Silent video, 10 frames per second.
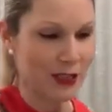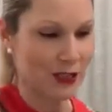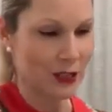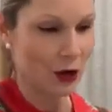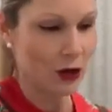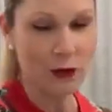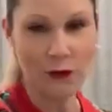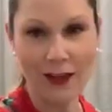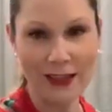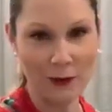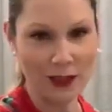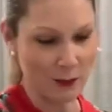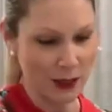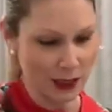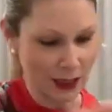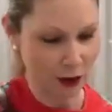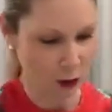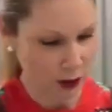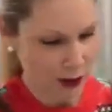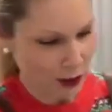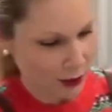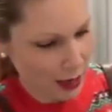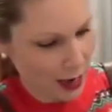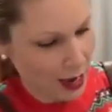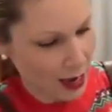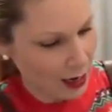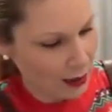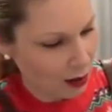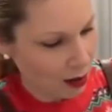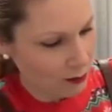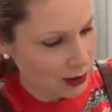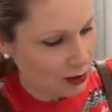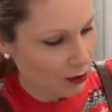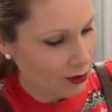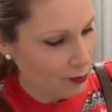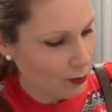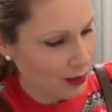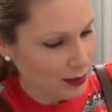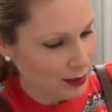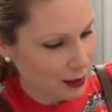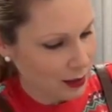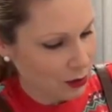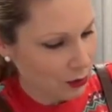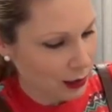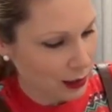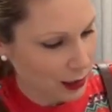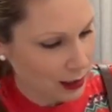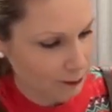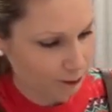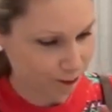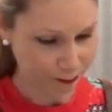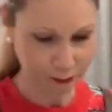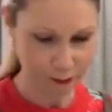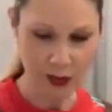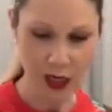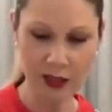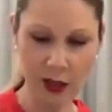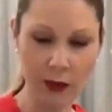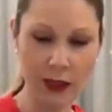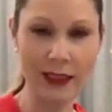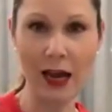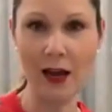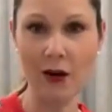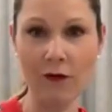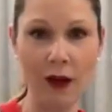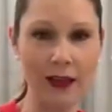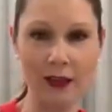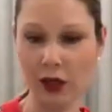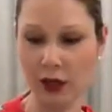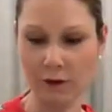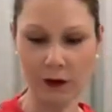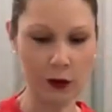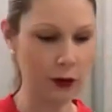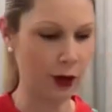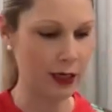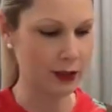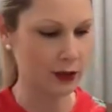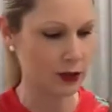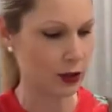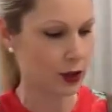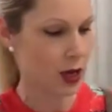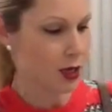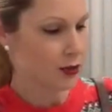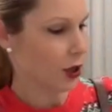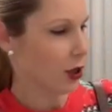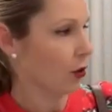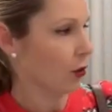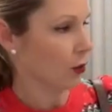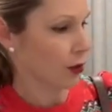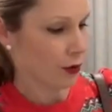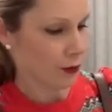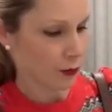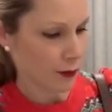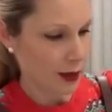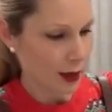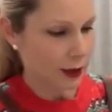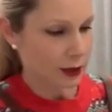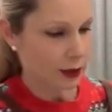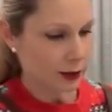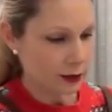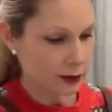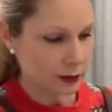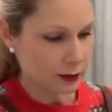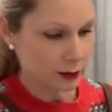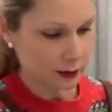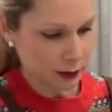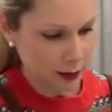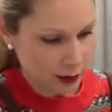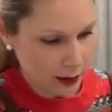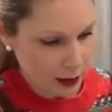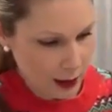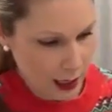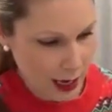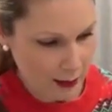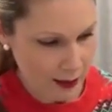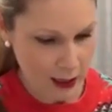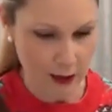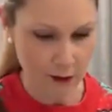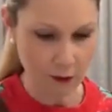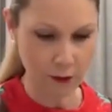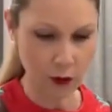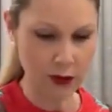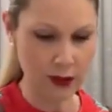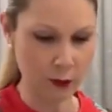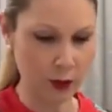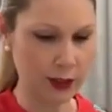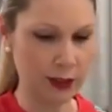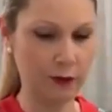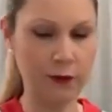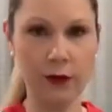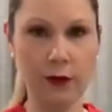So you'll find this recipe in Cookie Do, and I'm just going to press start cooking here. So we start off, and there's only a few ingredients too. So a quarter of a red onion, and then 4 sprigs of